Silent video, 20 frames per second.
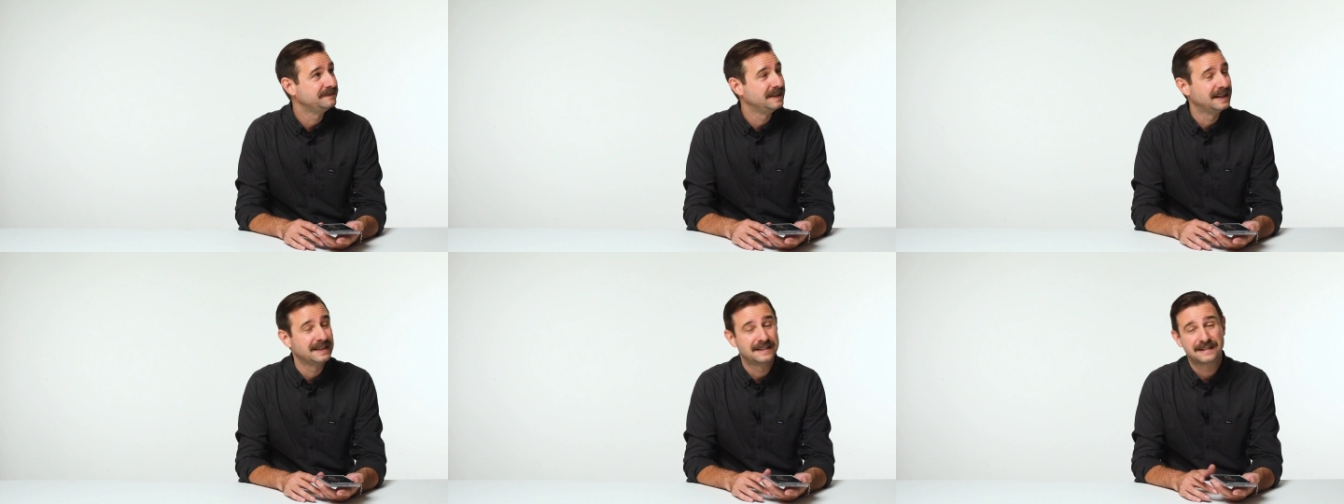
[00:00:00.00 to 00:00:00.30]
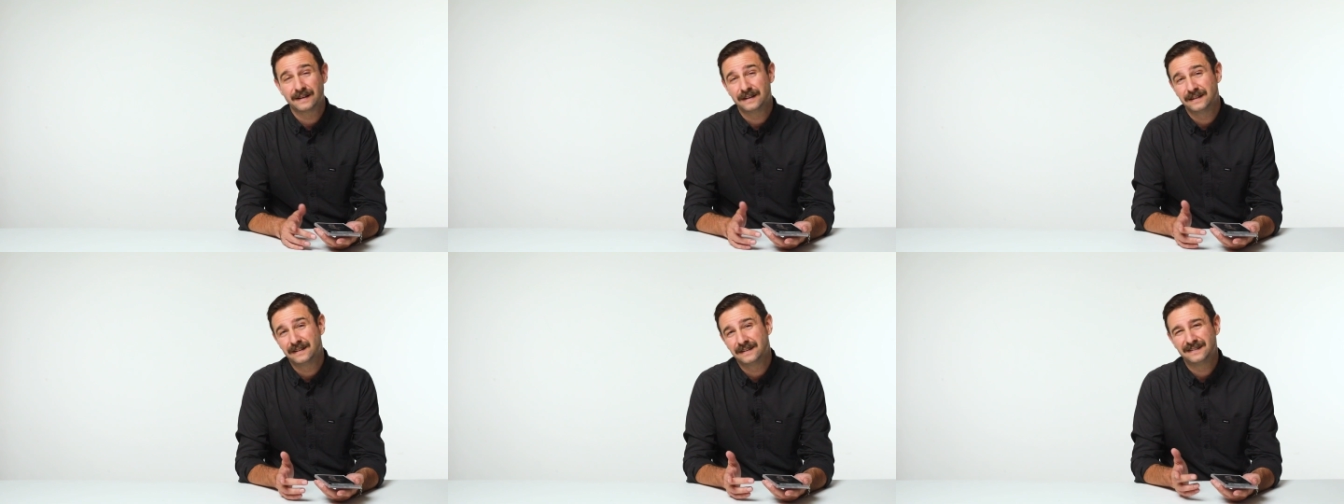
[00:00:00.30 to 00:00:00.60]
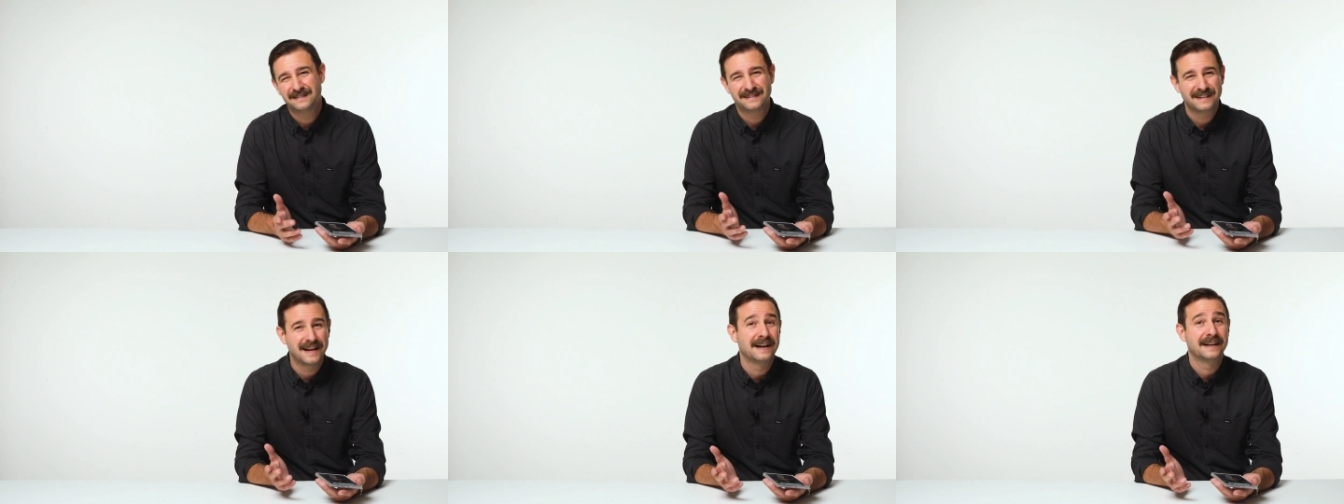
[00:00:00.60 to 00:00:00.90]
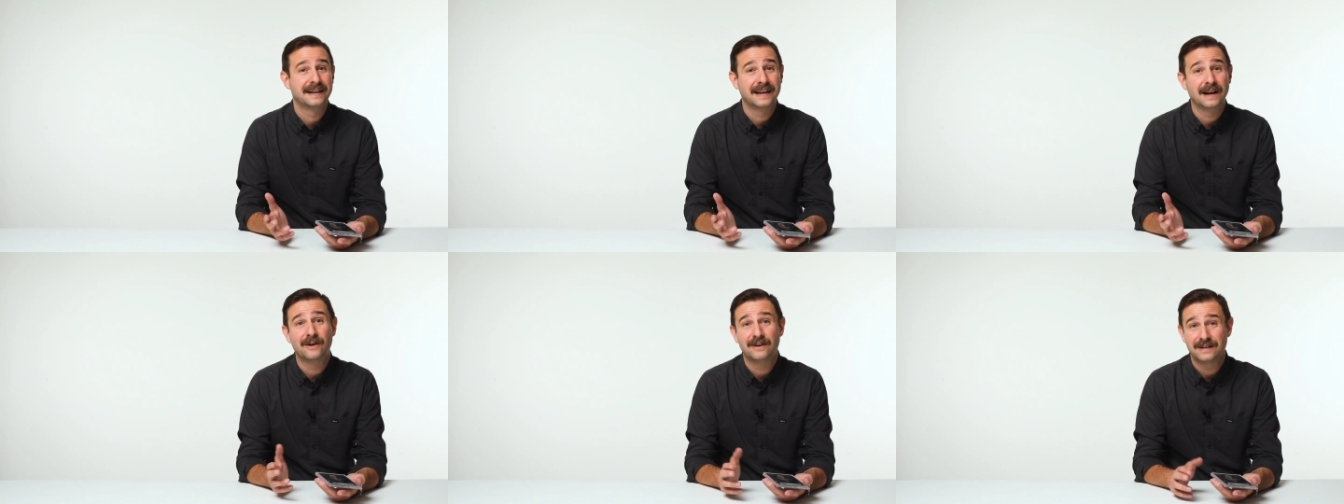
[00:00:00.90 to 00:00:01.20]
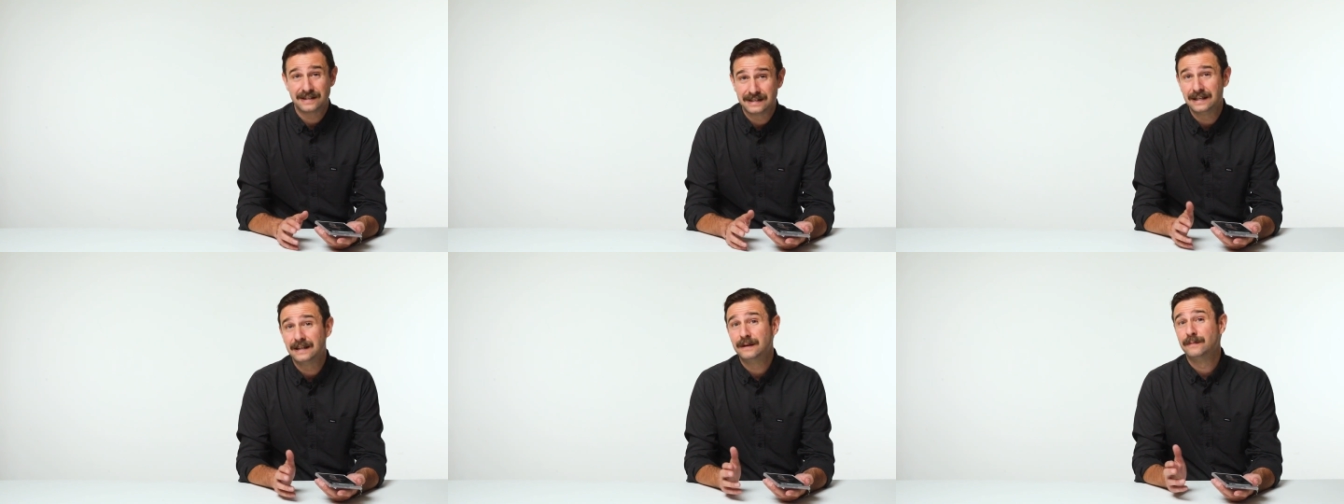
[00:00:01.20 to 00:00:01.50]
it's not a
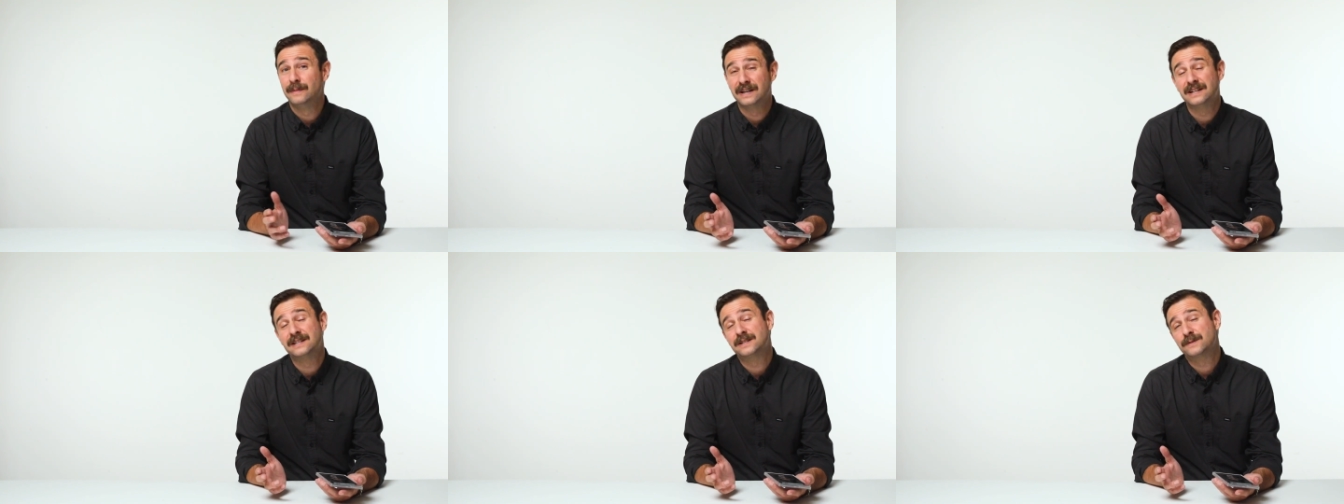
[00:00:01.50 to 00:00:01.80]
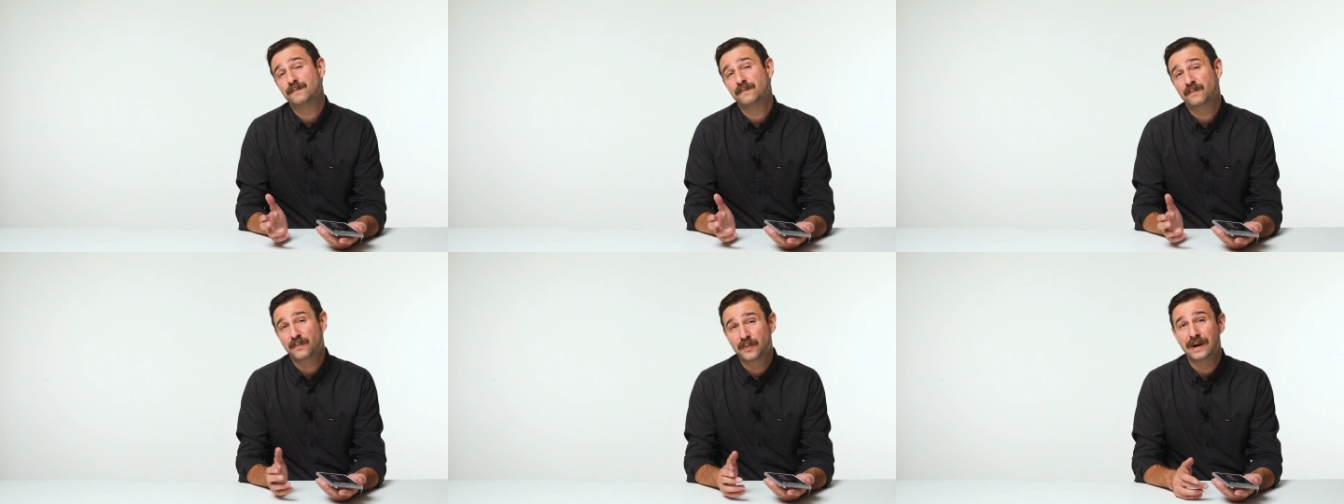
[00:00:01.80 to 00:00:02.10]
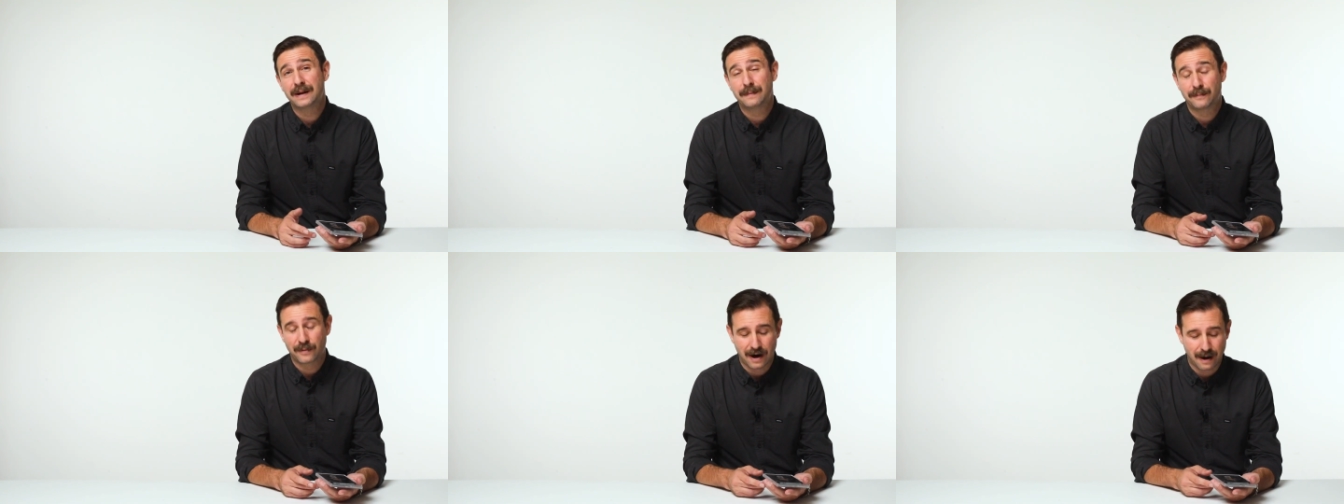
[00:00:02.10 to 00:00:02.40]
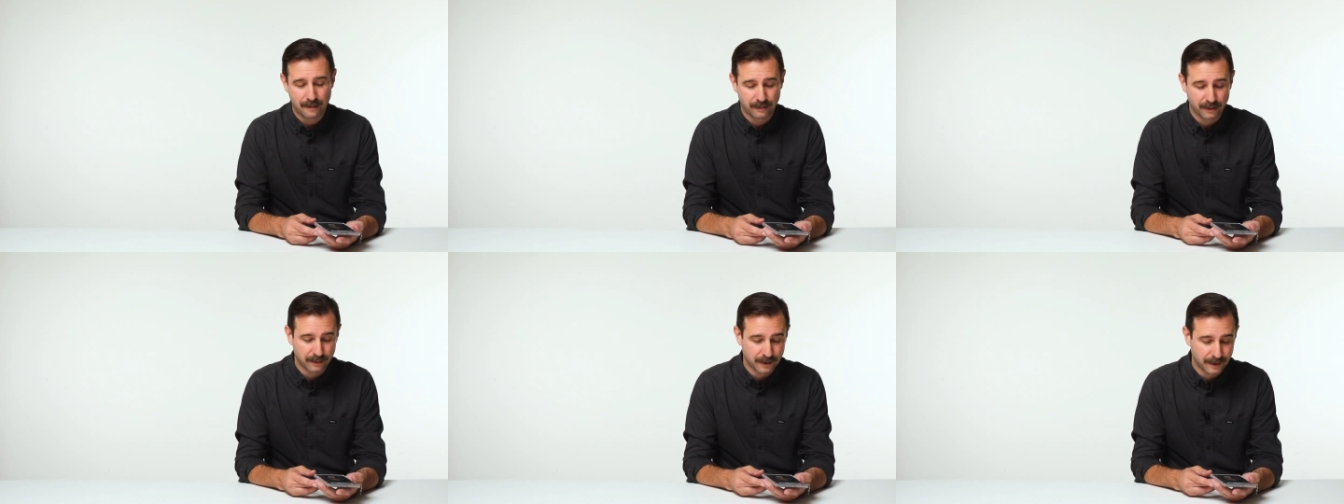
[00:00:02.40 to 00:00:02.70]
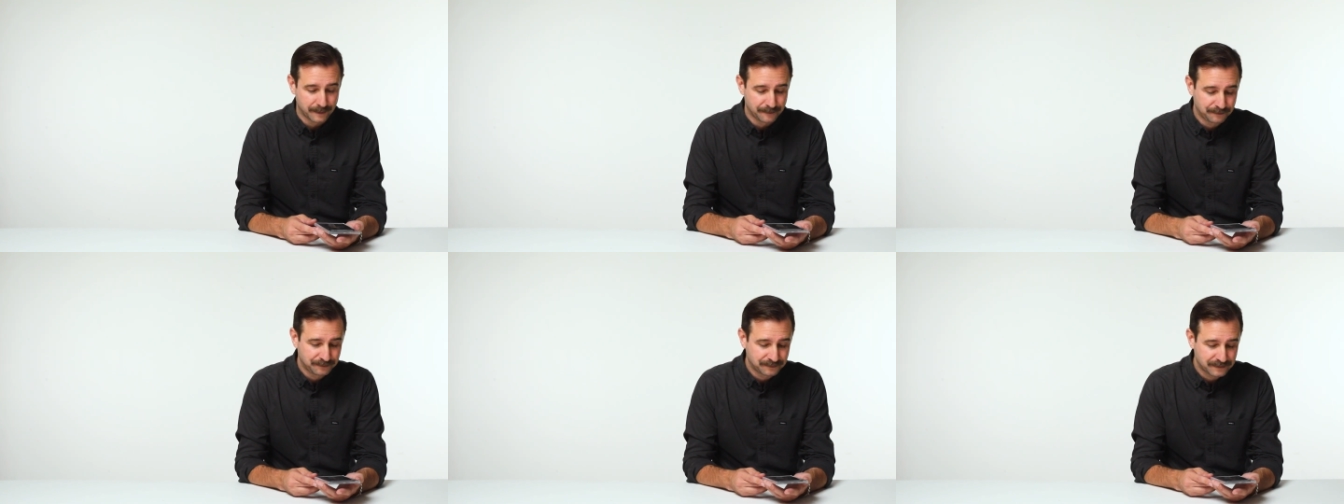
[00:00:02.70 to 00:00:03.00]
guarantee, but it's pretty probable.